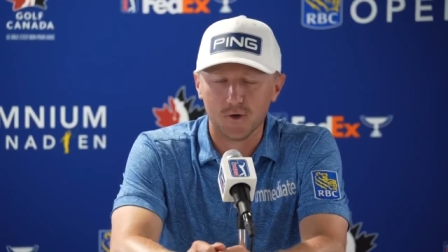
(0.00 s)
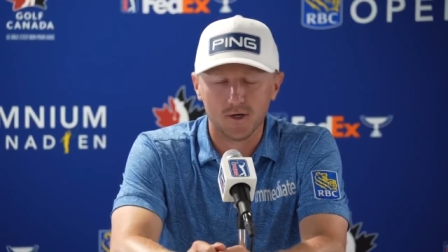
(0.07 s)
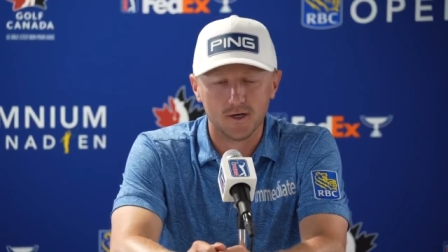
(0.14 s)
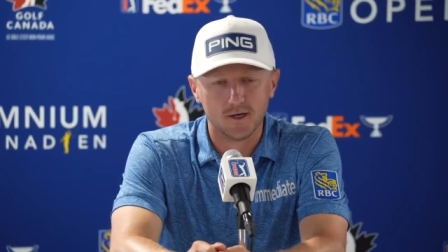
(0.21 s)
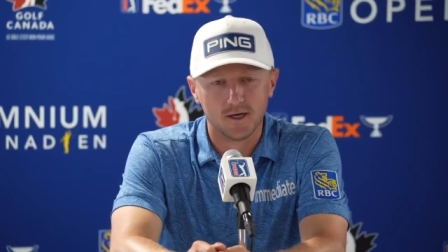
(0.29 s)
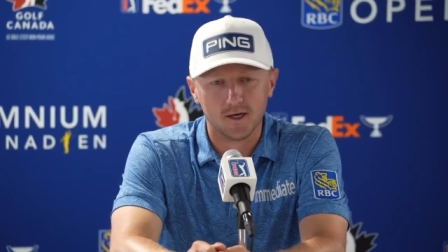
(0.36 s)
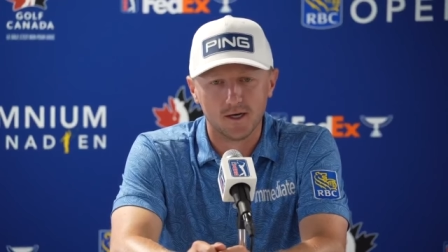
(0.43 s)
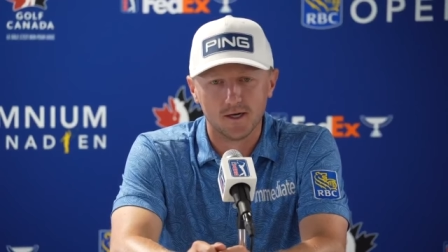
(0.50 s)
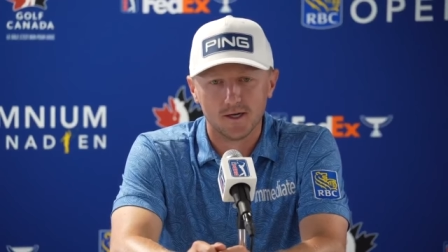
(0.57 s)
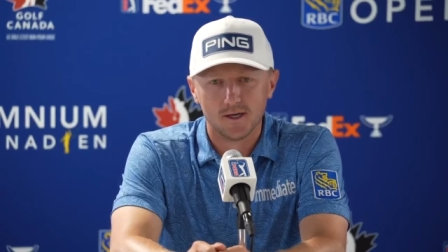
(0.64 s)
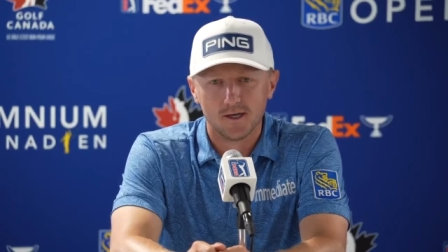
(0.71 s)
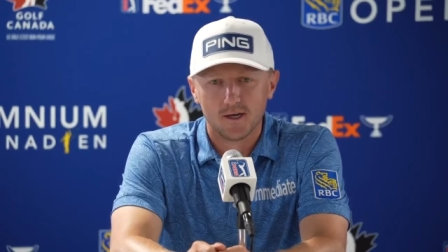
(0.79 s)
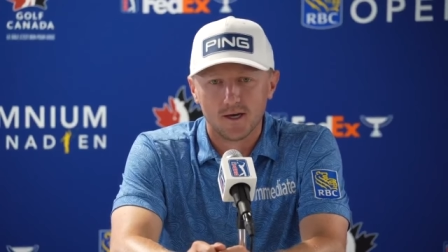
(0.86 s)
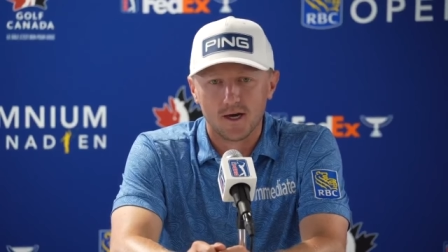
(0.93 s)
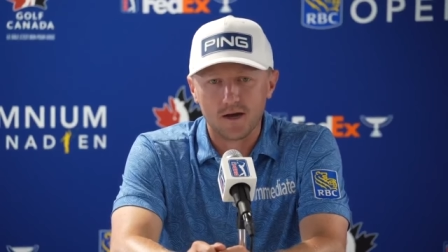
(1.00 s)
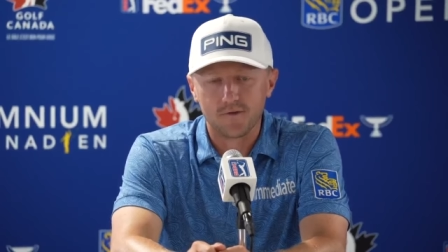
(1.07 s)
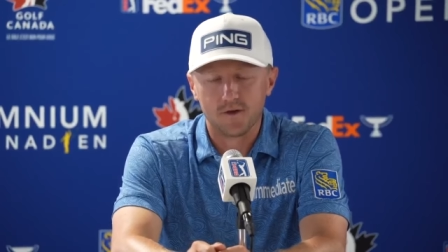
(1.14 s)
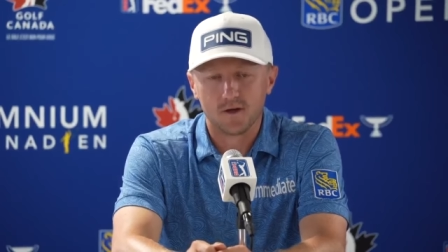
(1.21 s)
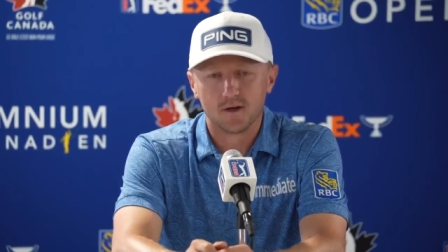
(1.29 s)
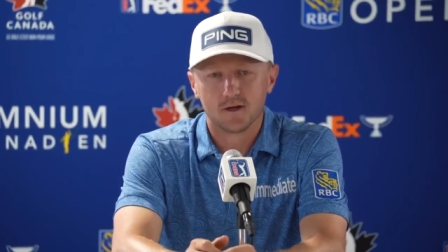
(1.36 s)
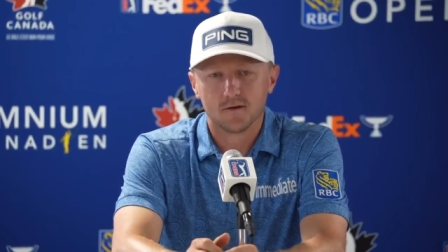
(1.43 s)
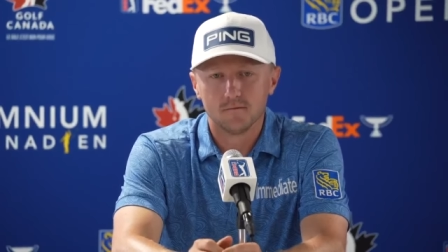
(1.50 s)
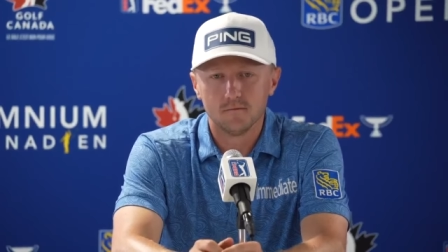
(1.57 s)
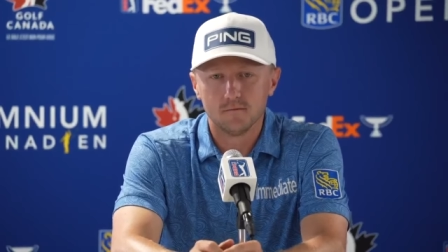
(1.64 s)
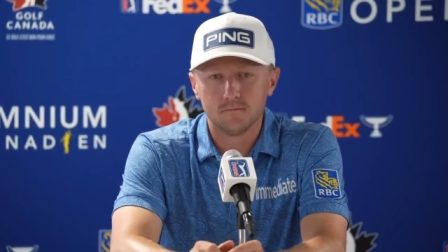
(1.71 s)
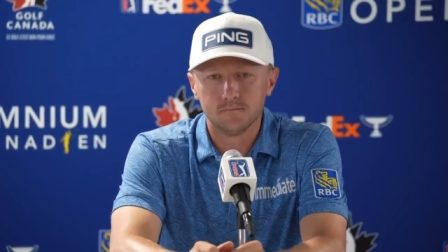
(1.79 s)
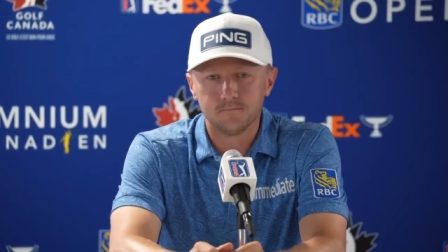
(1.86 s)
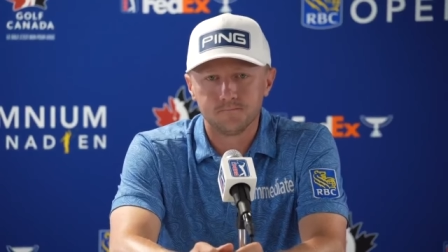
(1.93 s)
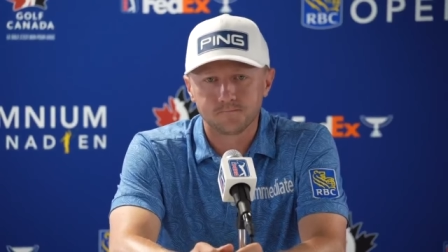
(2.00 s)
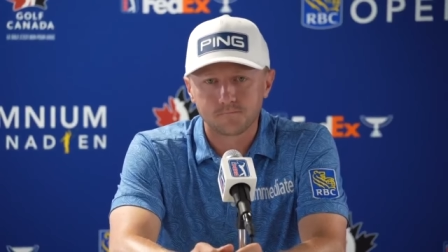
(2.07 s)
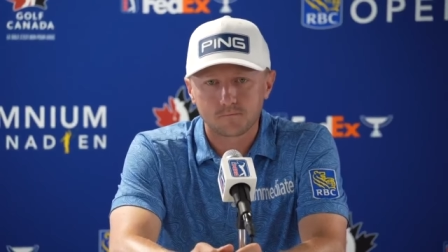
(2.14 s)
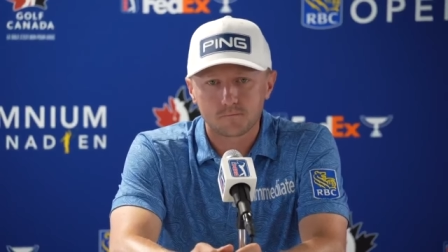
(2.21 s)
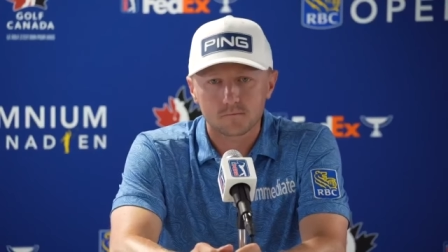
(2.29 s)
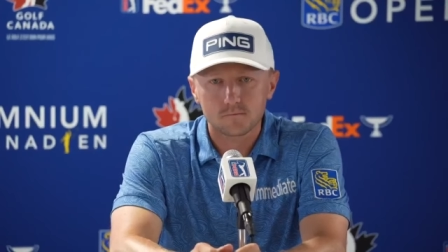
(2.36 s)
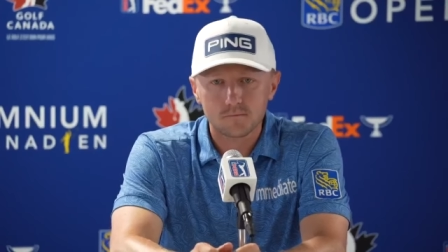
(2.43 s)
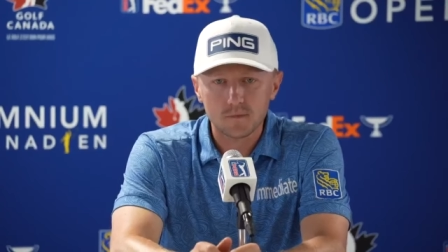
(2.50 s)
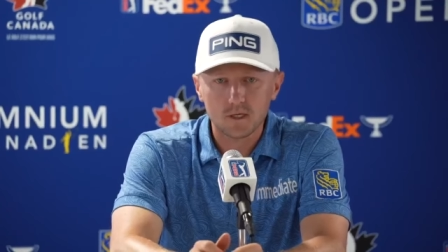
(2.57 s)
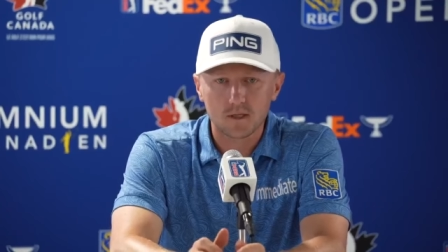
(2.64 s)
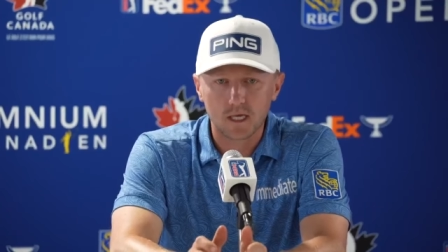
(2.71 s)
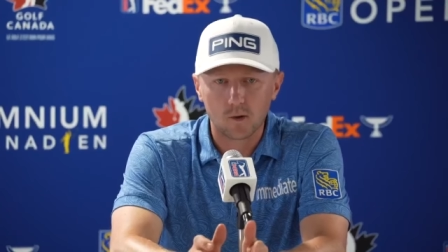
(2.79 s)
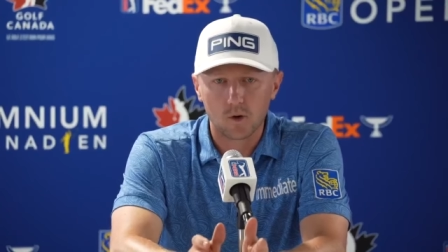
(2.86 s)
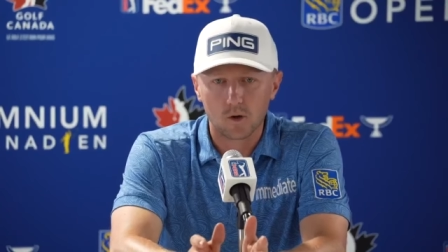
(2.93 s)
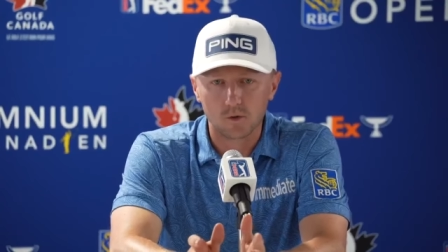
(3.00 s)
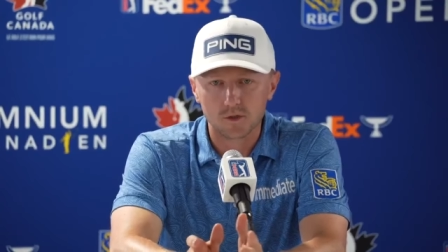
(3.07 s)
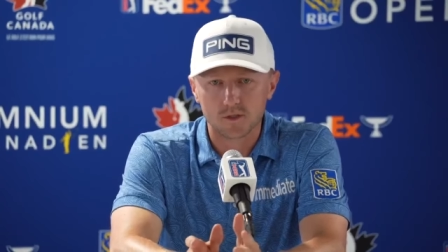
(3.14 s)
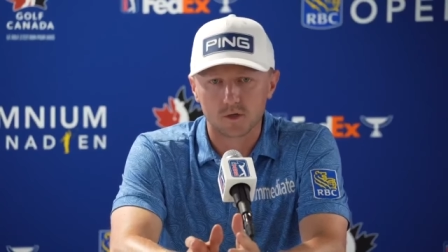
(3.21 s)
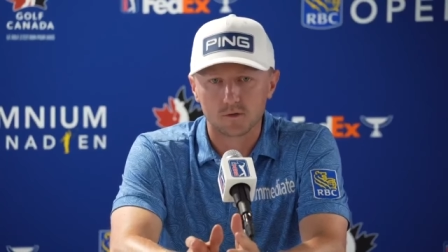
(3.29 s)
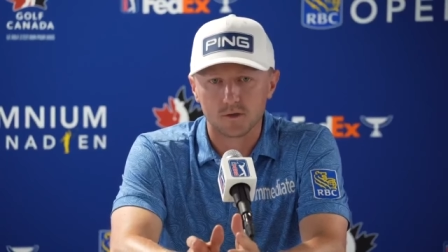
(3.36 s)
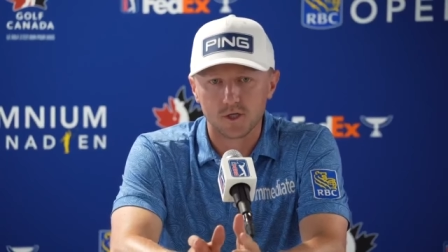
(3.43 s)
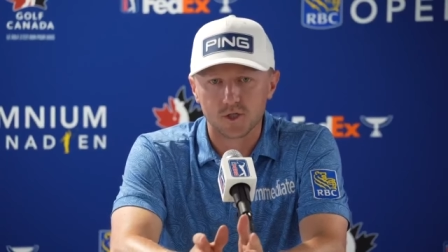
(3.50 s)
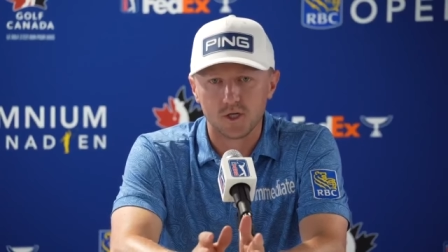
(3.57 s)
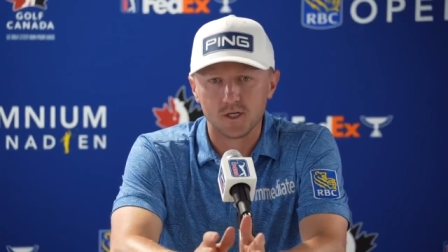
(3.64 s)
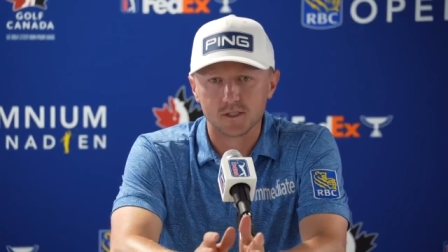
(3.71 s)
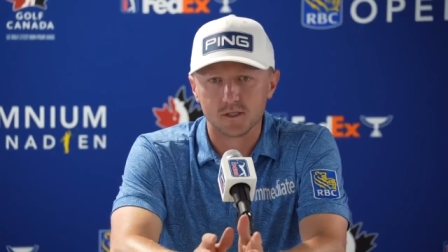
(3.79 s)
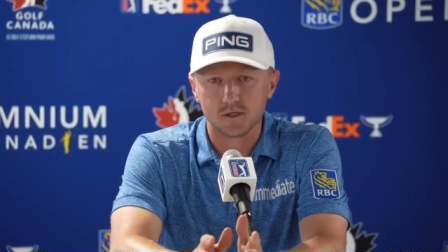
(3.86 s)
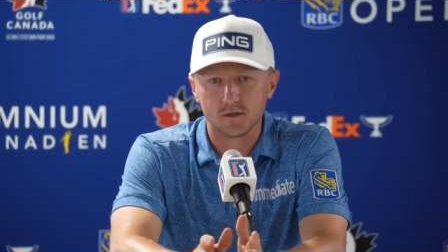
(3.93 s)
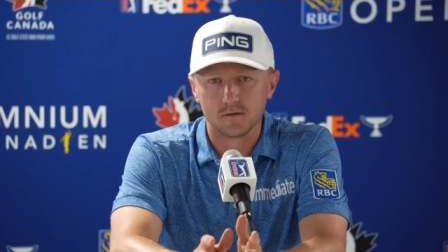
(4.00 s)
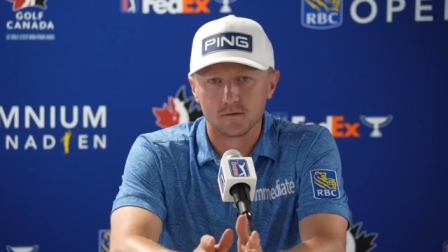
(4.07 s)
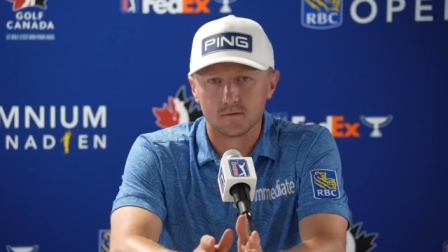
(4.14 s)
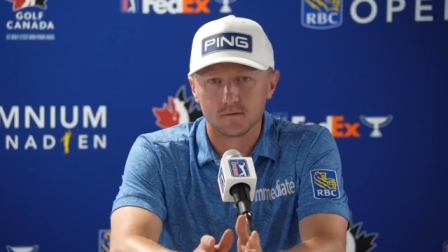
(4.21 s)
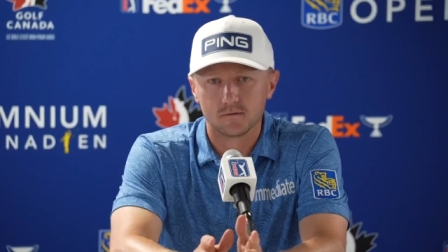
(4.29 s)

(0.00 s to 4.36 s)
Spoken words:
And I think that while we're certainly chasing